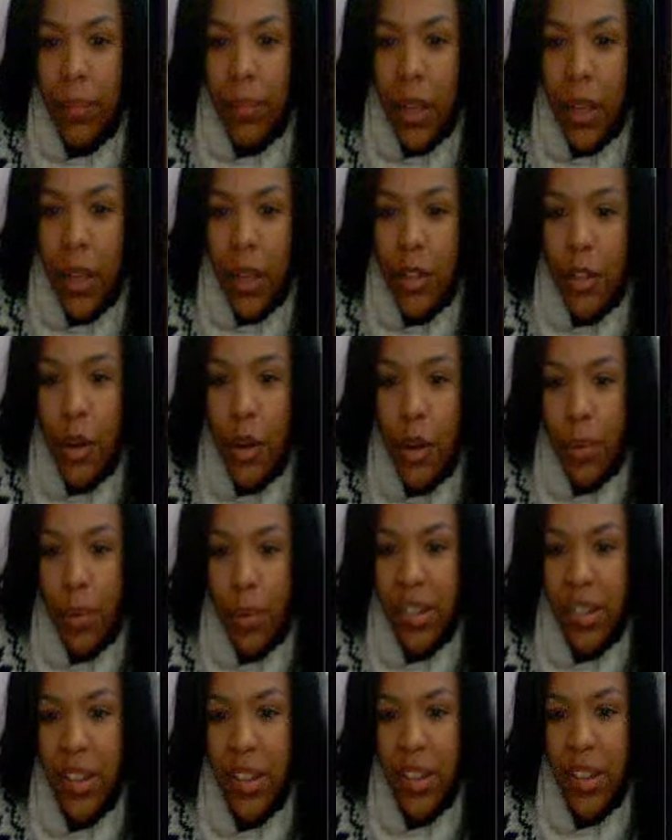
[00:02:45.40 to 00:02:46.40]
Towards
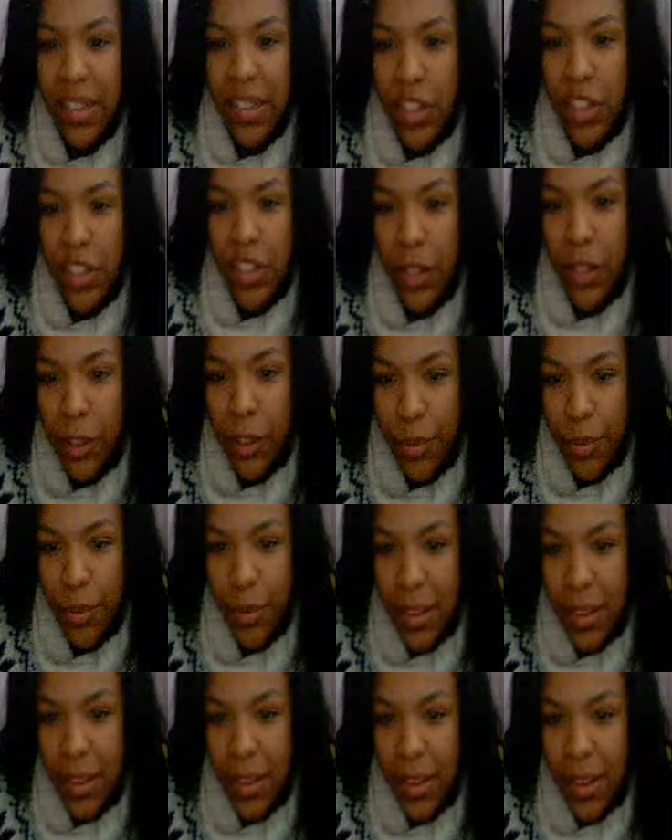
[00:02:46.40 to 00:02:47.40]
us children,
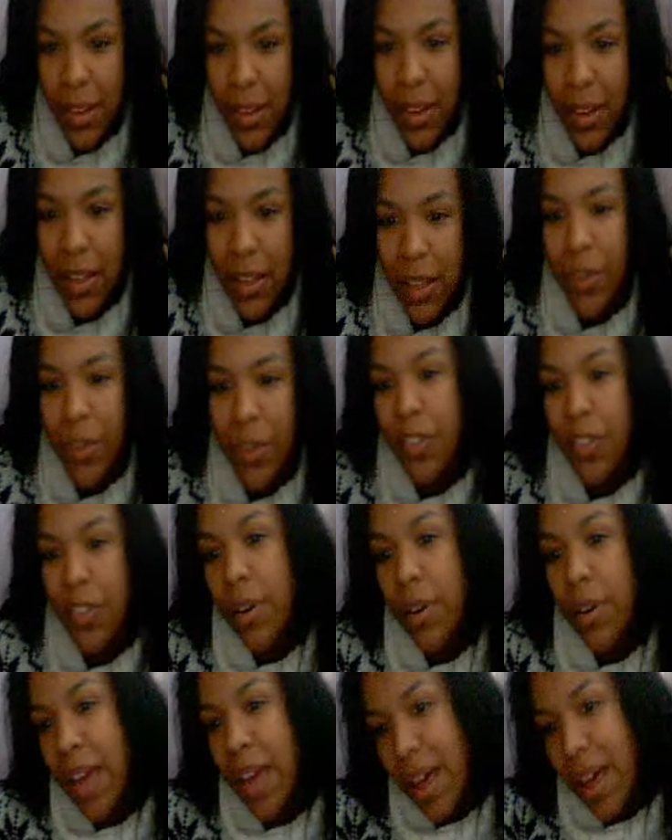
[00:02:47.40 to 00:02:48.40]
he was very
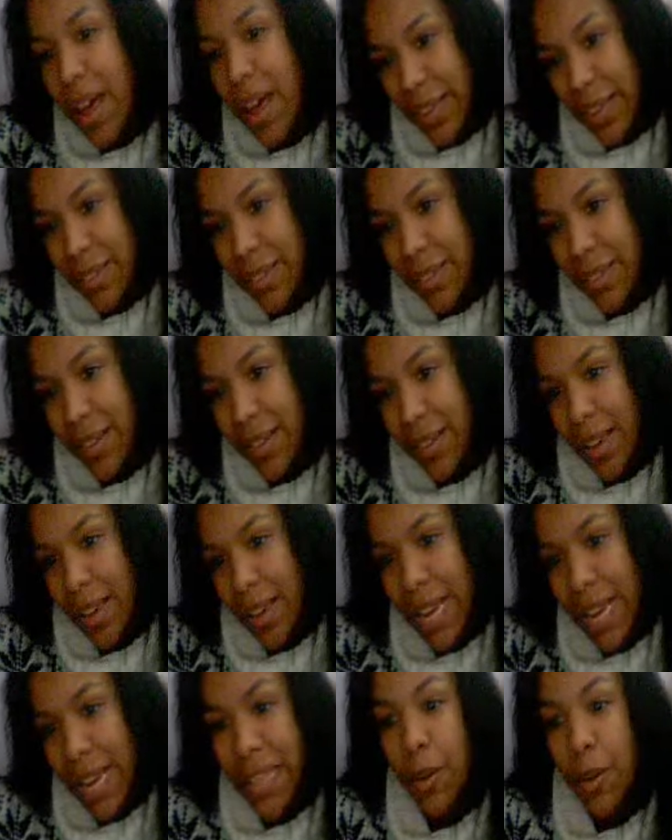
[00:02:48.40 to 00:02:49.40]
kind, and had
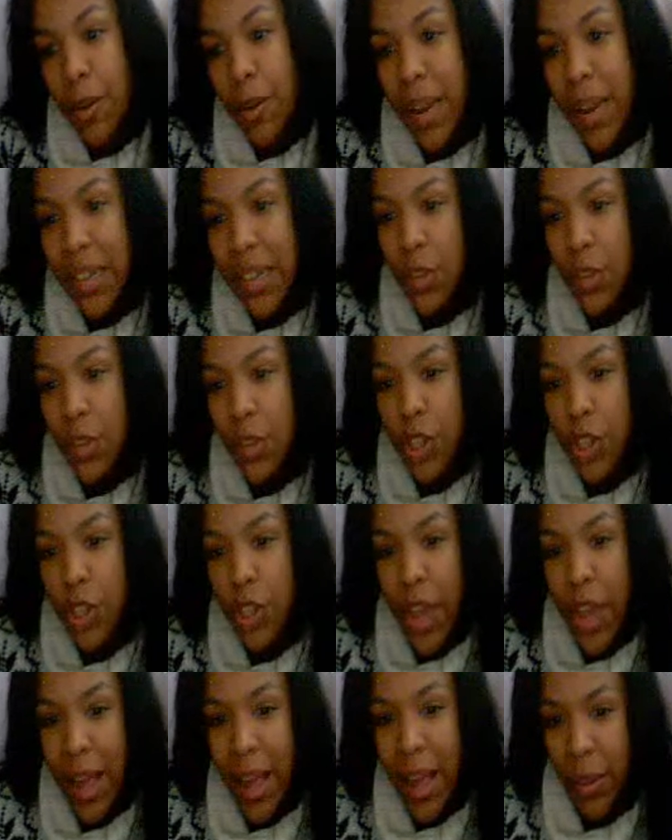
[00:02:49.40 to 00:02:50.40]
the grace to be
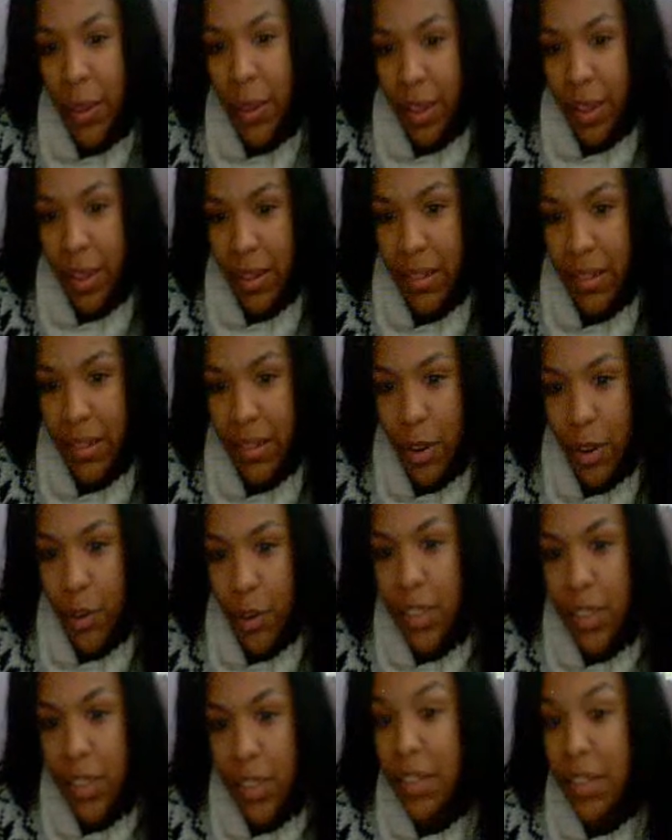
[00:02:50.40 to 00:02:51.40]
shy with us, which is
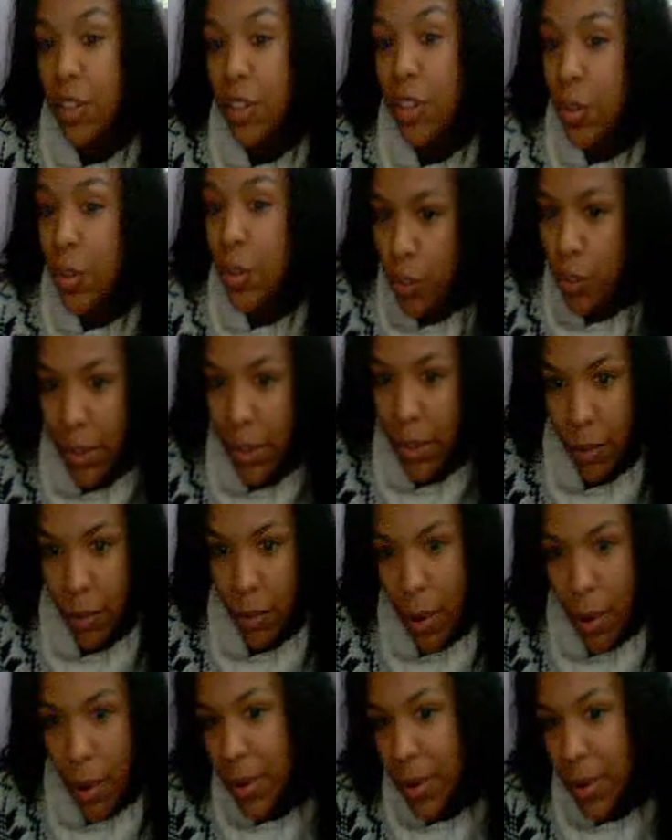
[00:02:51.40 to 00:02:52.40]
unusual in
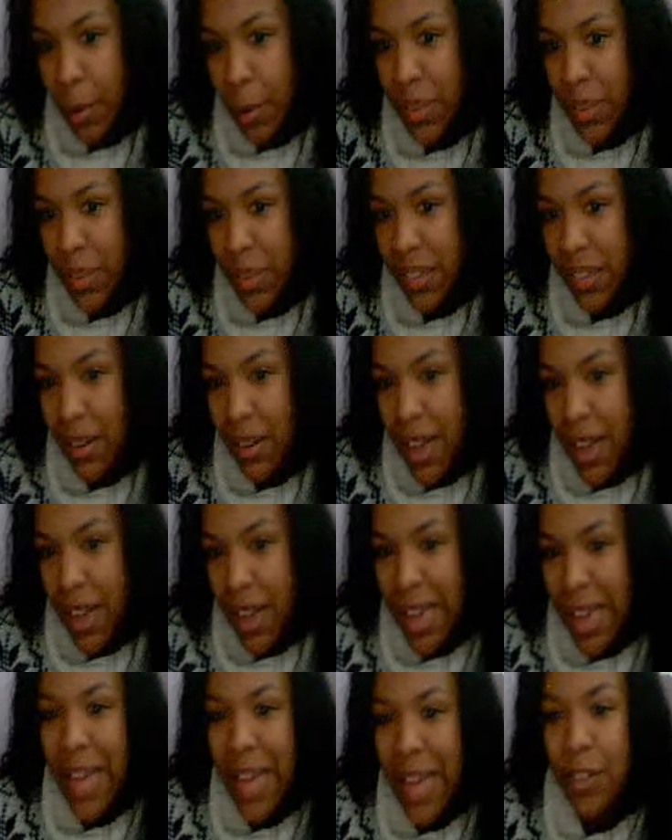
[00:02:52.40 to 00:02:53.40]
grown-ups. He
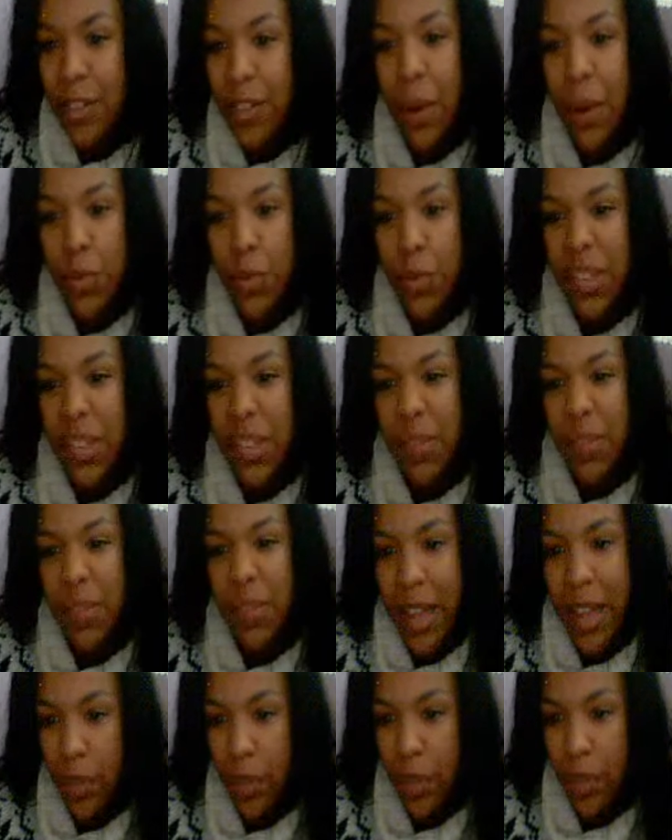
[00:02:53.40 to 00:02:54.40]
had great respect
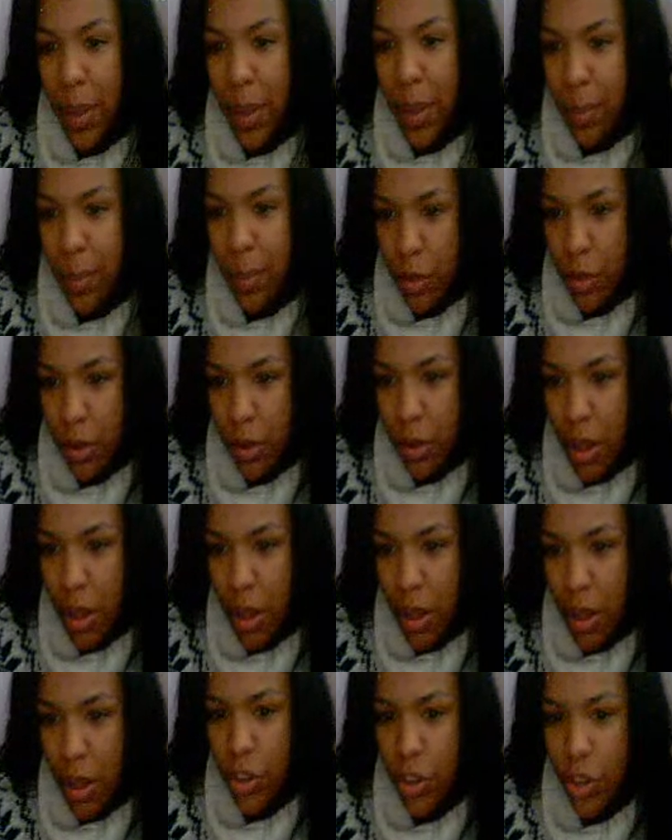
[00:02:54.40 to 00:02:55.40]
for my mother, for
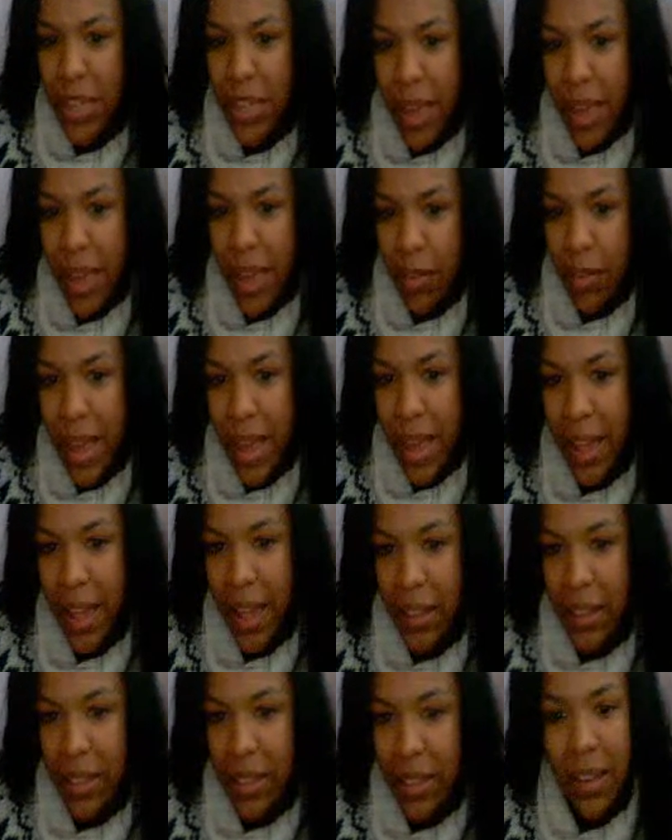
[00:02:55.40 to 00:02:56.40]
she never held
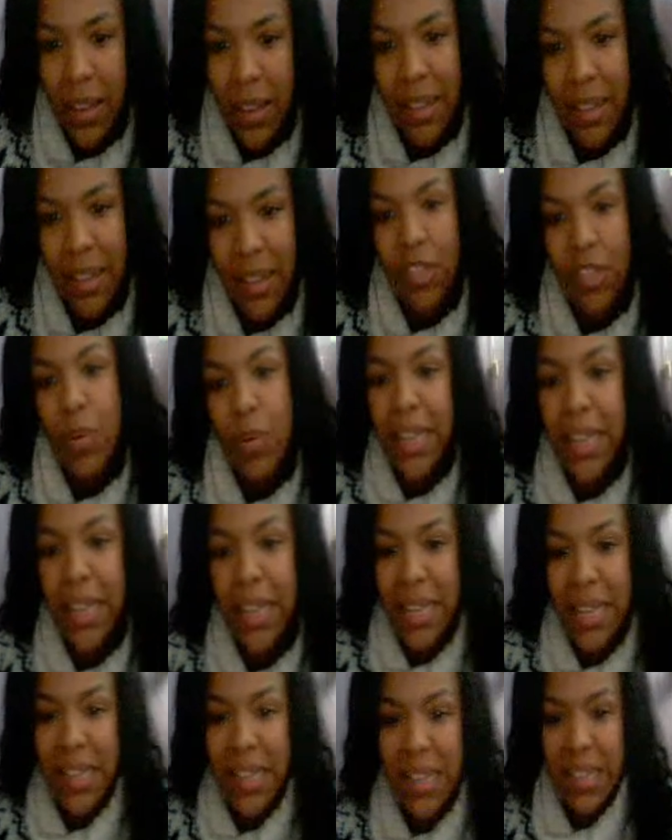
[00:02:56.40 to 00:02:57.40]
his
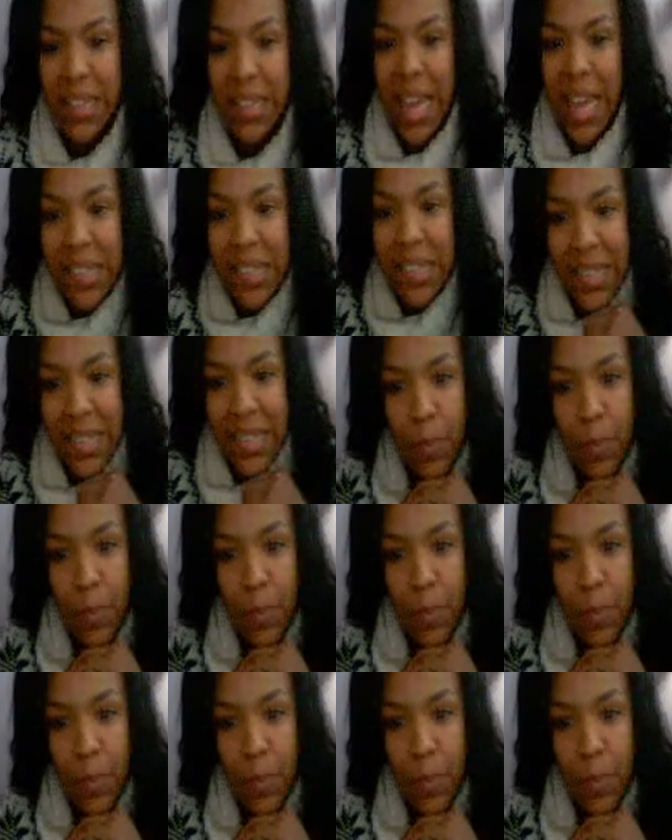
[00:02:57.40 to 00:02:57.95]
drunkenness against him,